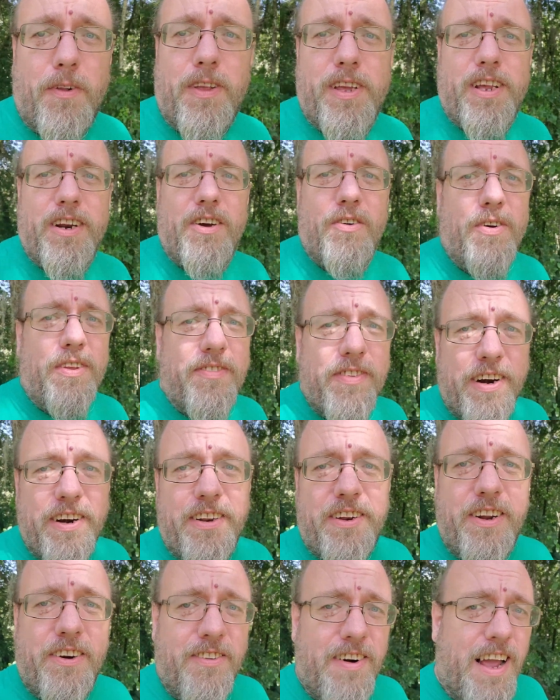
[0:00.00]
what's there to
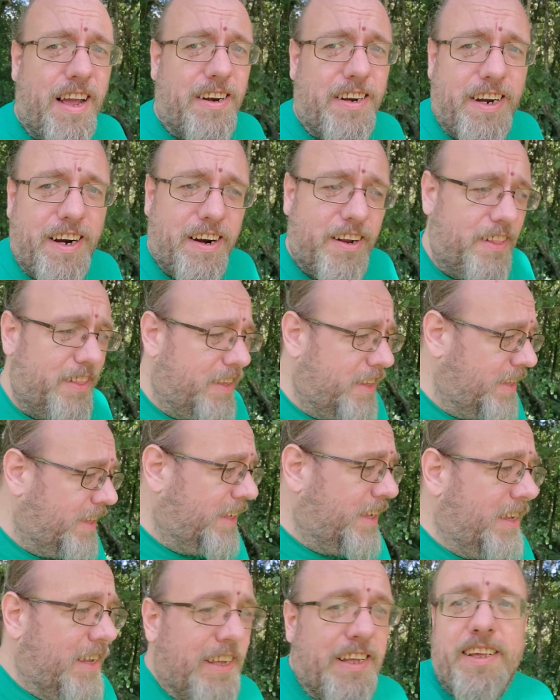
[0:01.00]
do around here, and
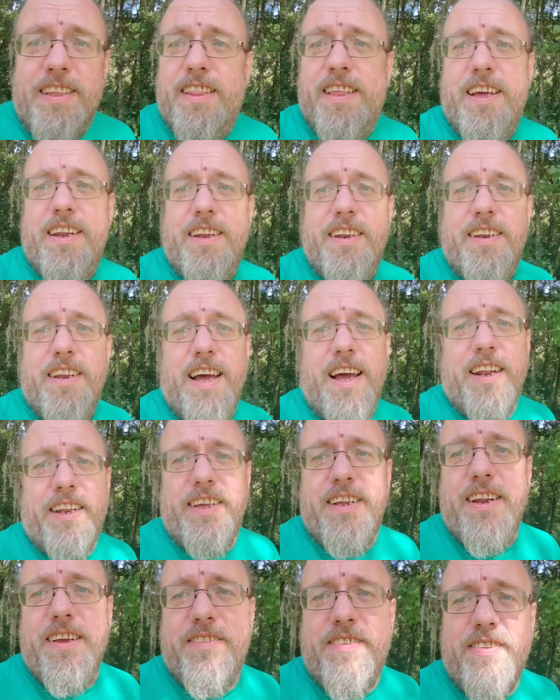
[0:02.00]
they did not lead
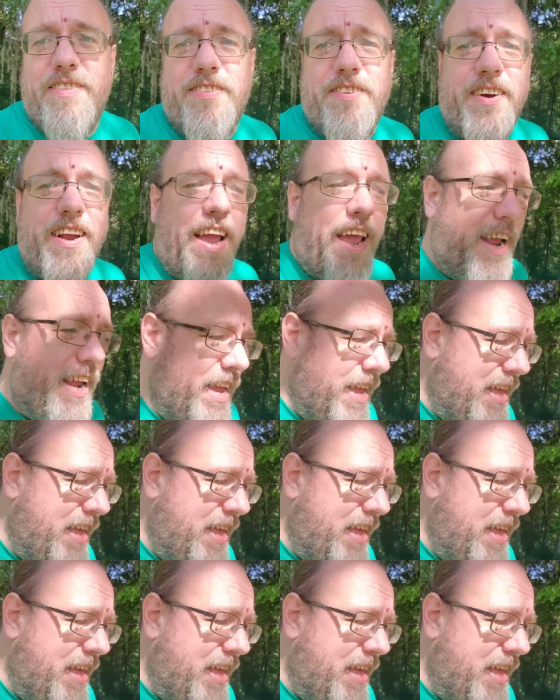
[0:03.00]
us astray.